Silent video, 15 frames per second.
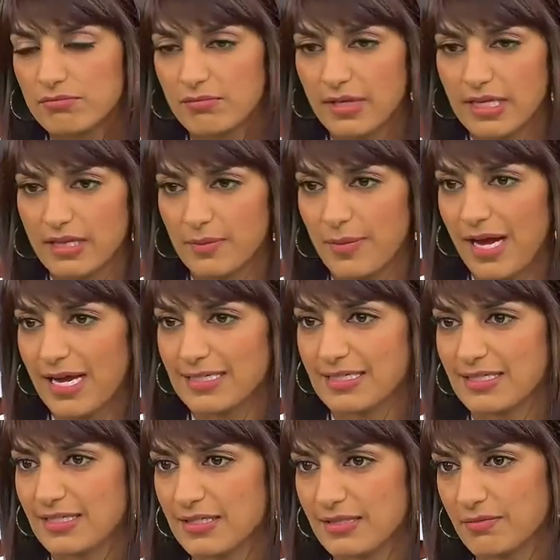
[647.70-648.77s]
in the
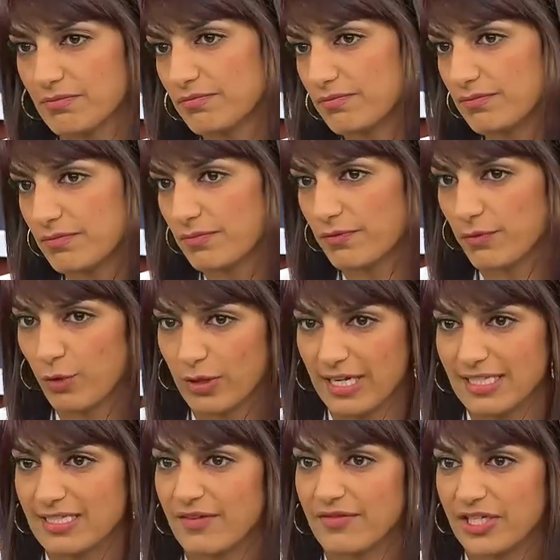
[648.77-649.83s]
past
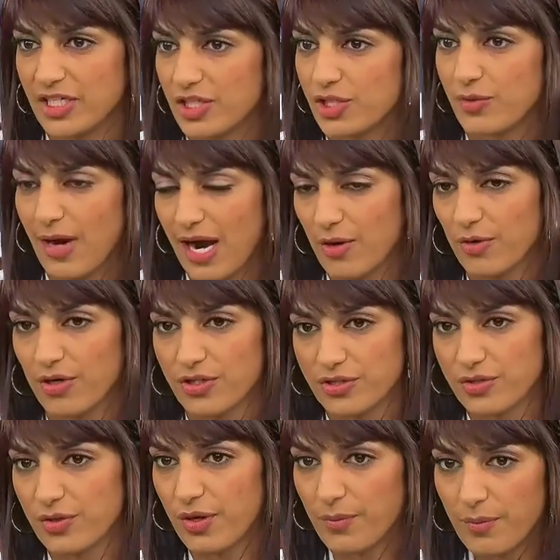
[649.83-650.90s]
48, 72
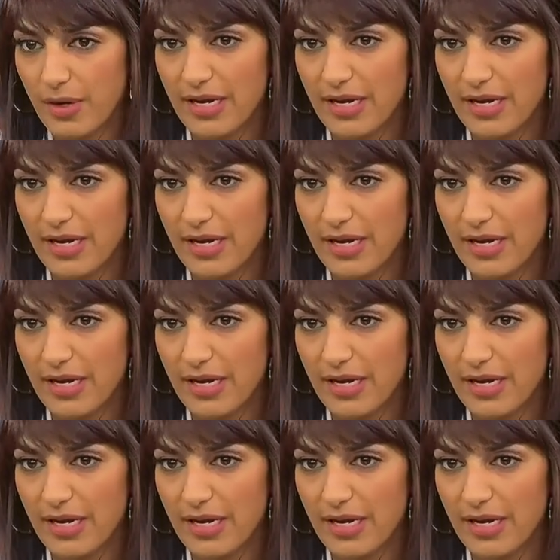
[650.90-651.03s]
hours, um,